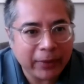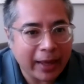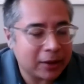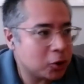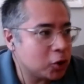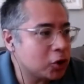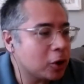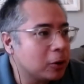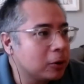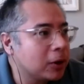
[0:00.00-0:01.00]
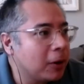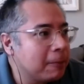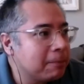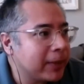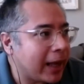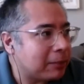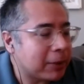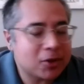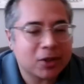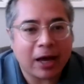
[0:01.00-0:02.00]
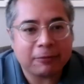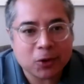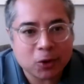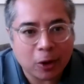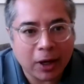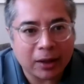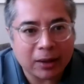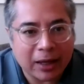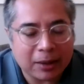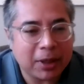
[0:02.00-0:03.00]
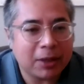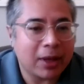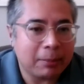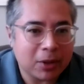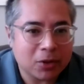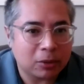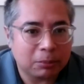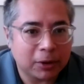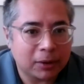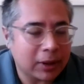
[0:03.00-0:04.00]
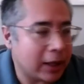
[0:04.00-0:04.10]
and it showed, and my staff saw it and it made them miserable.